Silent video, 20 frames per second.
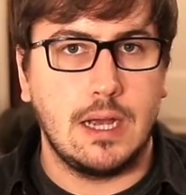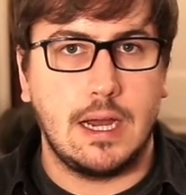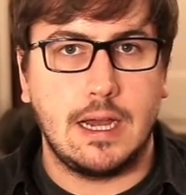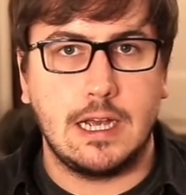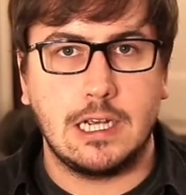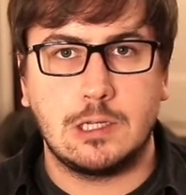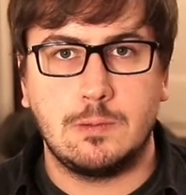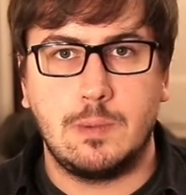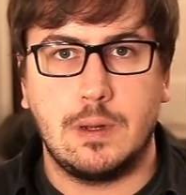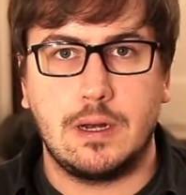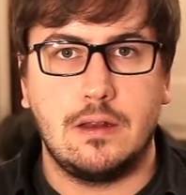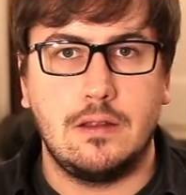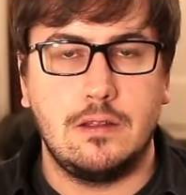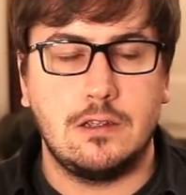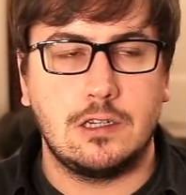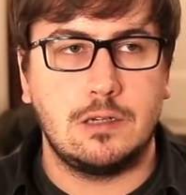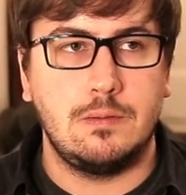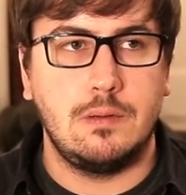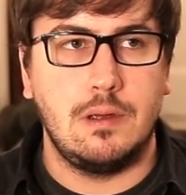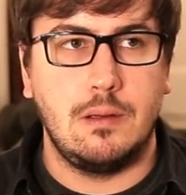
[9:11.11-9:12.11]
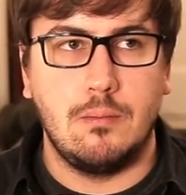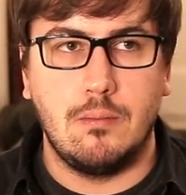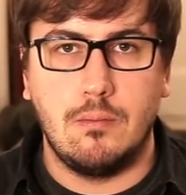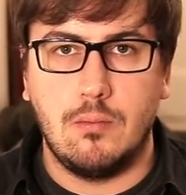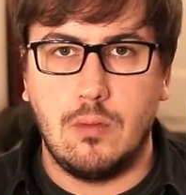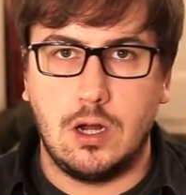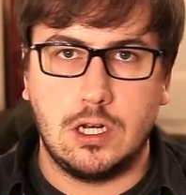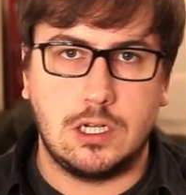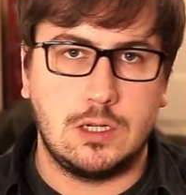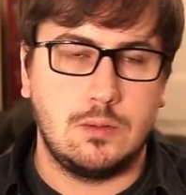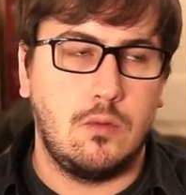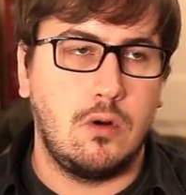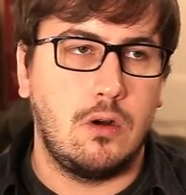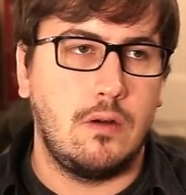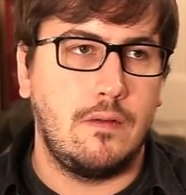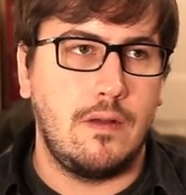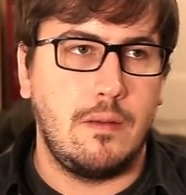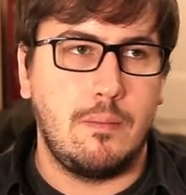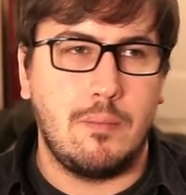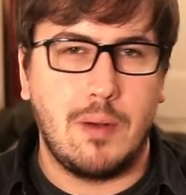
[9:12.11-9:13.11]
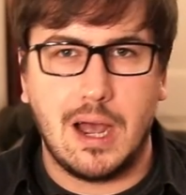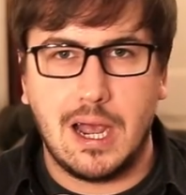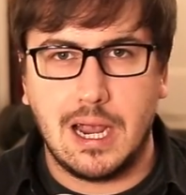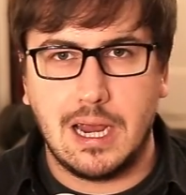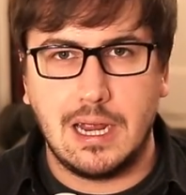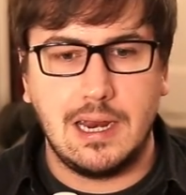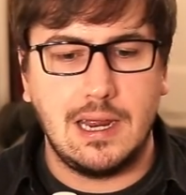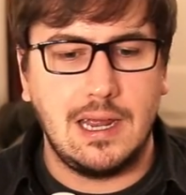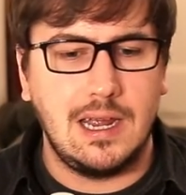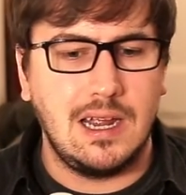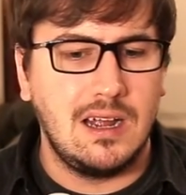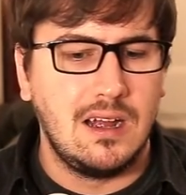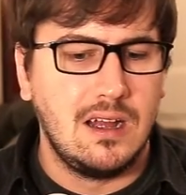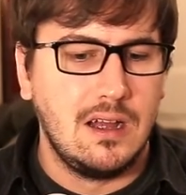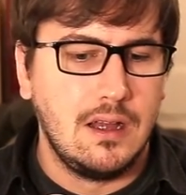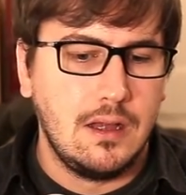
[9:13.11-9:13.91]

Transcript: I expected this to be much more of a piney,